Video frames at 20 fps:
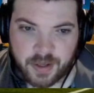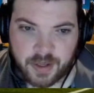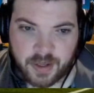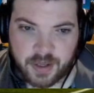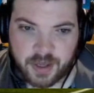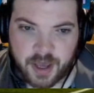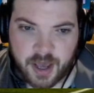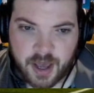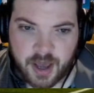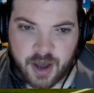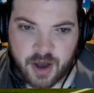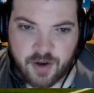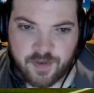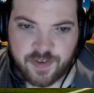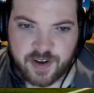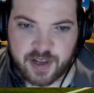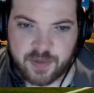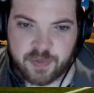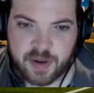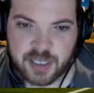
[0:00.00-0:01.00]
Yeah,
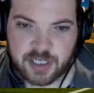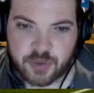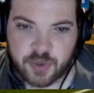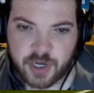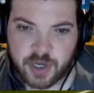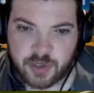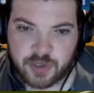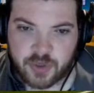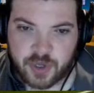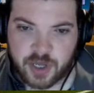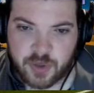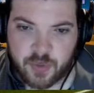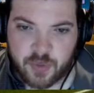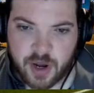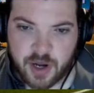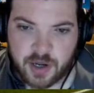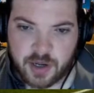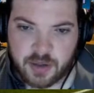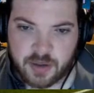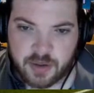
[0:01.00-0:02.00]
hopefully PES
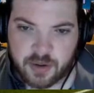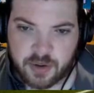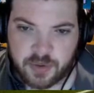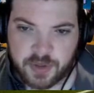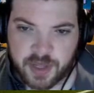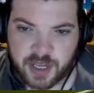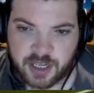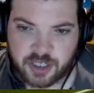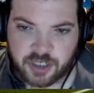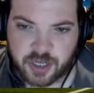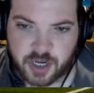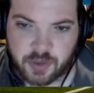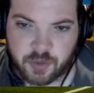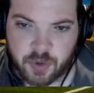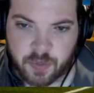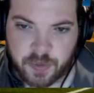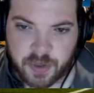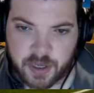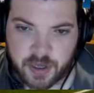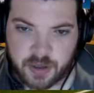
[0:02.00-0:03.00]
2021 on next gen will
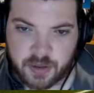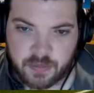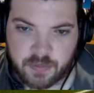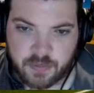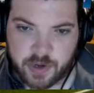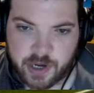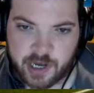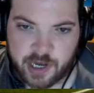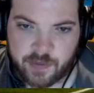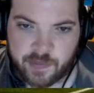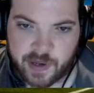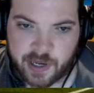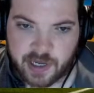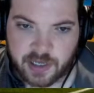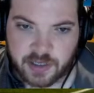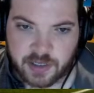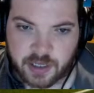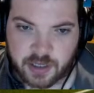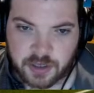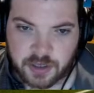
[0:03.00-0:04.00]
be really
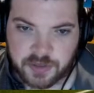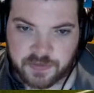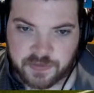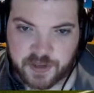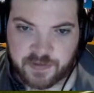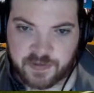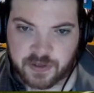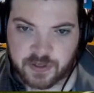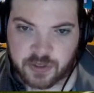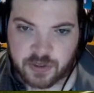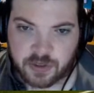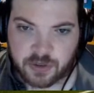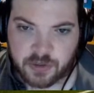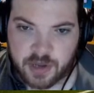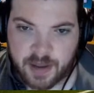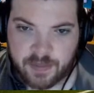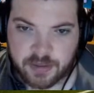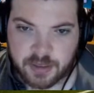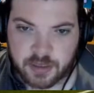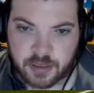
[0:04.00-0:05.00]
realistic because FIFA's look
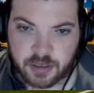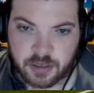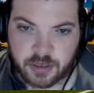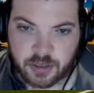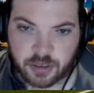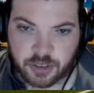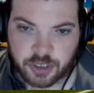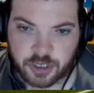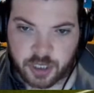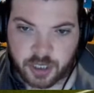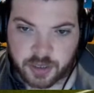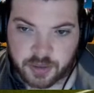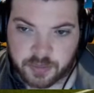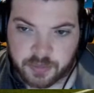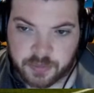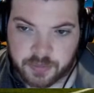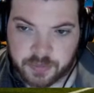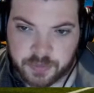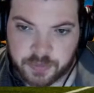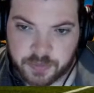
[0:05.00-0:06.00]
absolutely dog shite
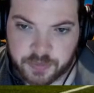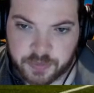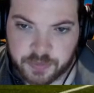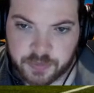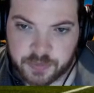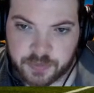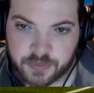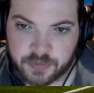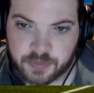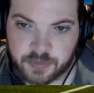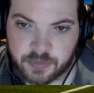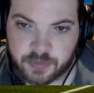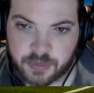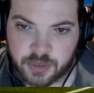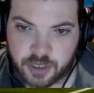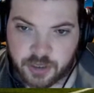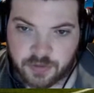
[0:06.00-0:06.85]
so